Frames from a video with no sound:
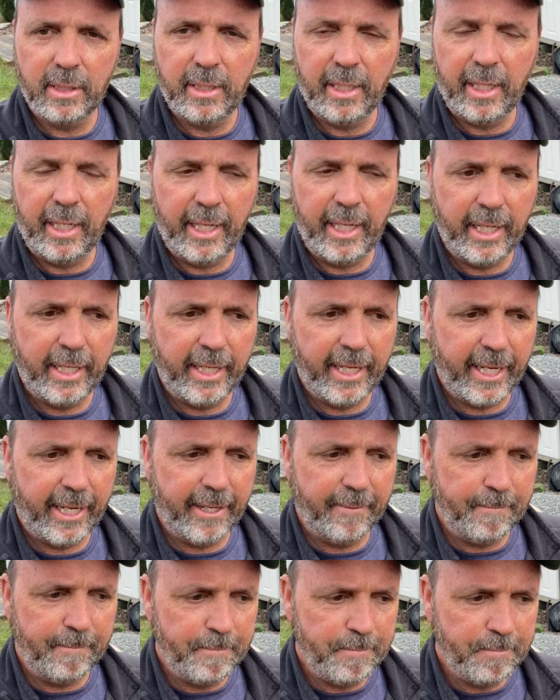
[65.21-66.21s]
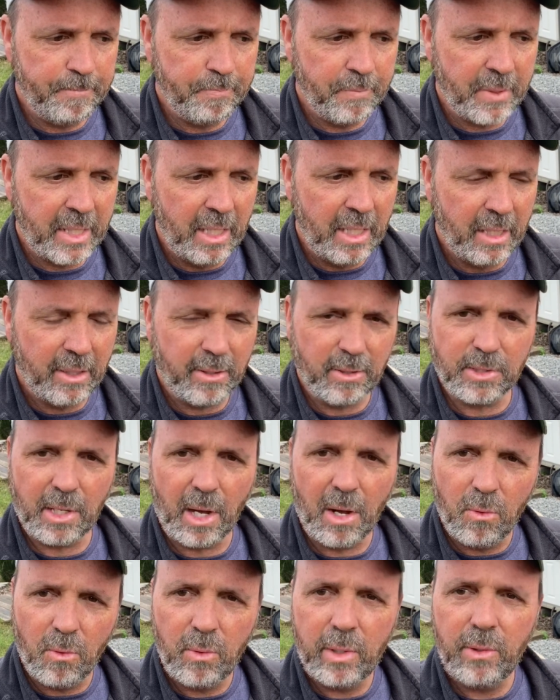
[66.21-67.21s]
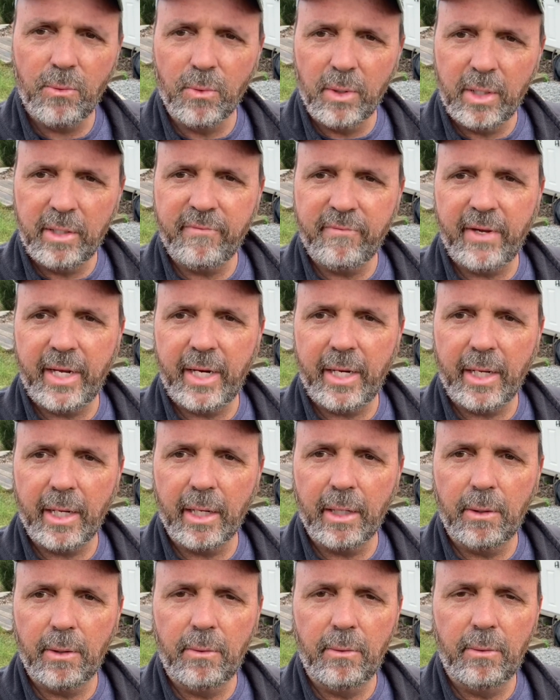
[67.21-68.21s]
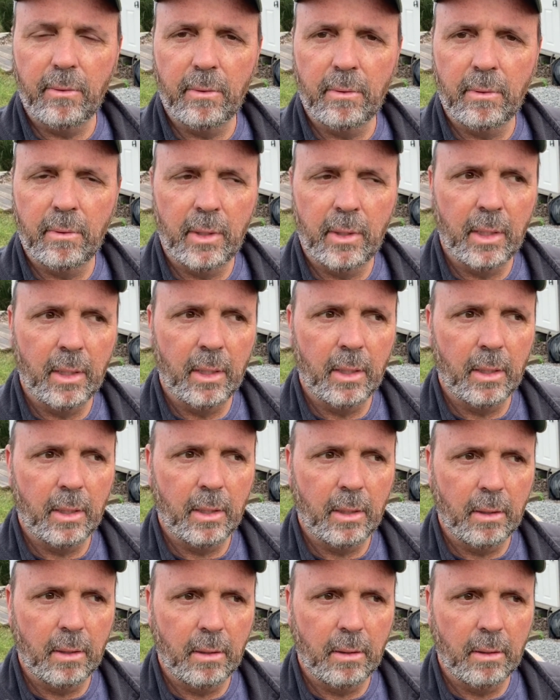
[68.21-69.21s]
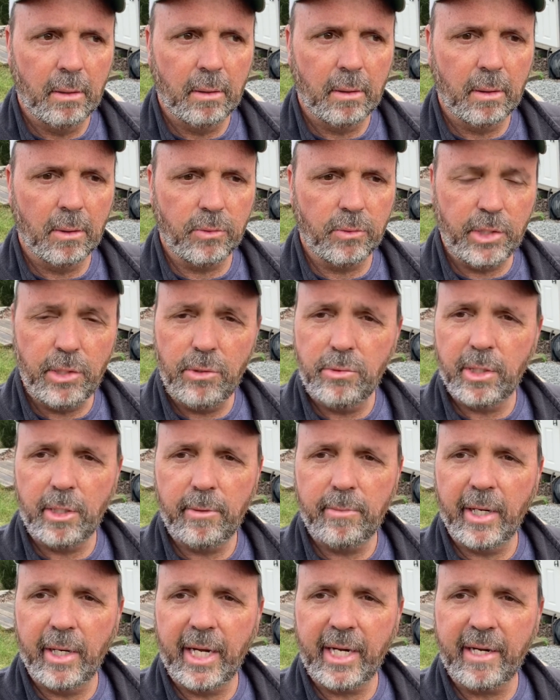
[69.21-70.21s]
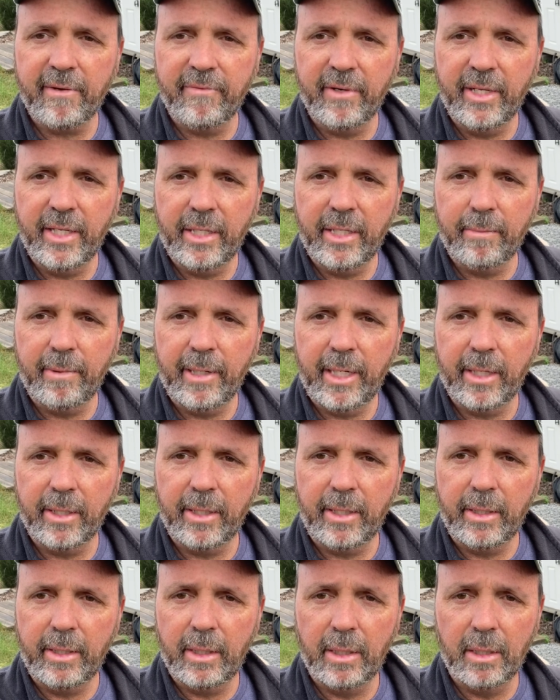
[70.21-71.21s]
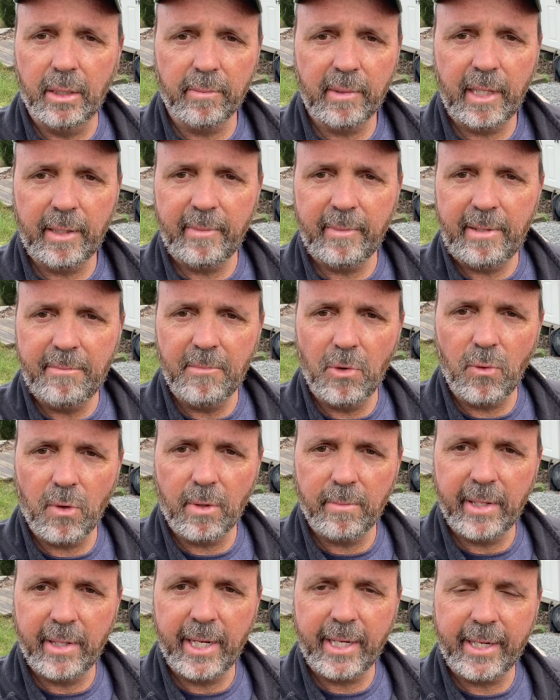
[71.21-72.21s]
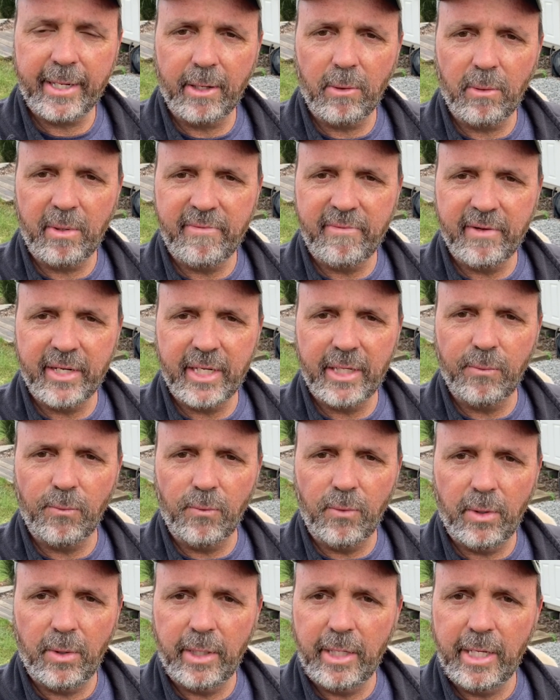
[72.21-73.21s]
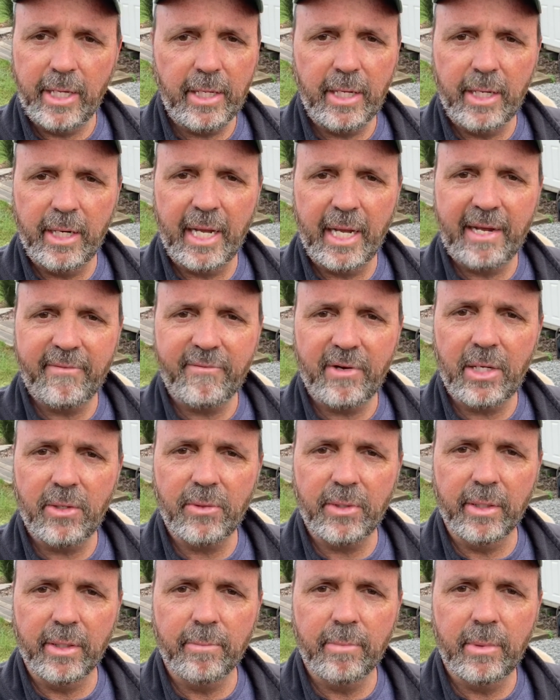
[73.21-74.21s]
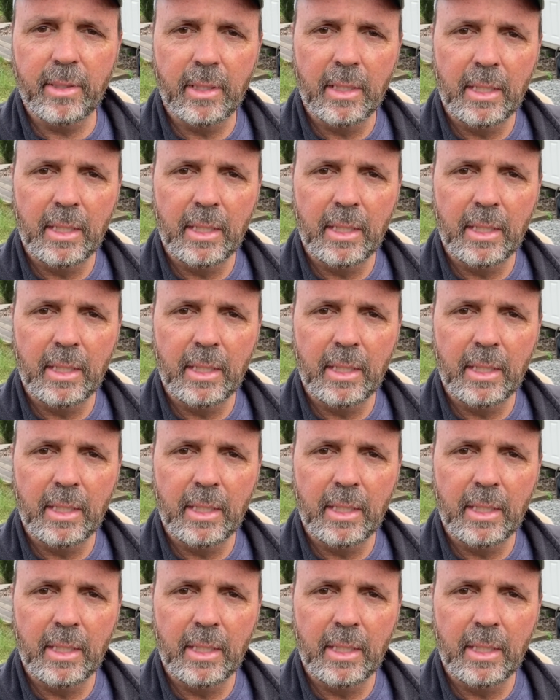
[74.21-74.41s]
And there's only one video on YouTube that I could find about it. There might be more, but I could only find one. It didn't have volume.